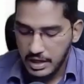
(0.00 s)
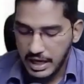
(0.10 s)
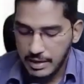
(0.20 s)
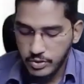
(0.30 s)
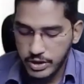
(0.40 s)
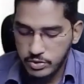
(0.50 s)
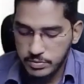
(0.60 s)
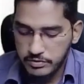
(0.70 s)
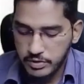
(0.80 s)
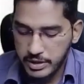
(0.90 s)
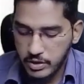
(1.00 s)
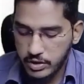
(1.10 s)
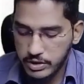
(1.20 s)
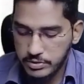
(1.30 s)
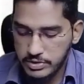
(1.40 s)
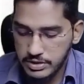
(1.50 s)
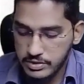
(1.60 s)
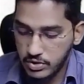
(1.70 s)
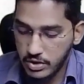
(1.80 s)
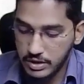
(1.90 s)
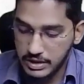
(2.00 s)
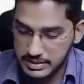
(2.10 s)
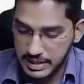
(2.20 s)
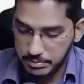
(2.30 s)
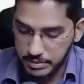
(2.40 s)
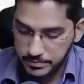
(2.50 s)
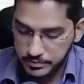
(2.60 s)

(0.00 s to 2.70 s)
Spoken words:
I am going to perform my audit procedures on sample.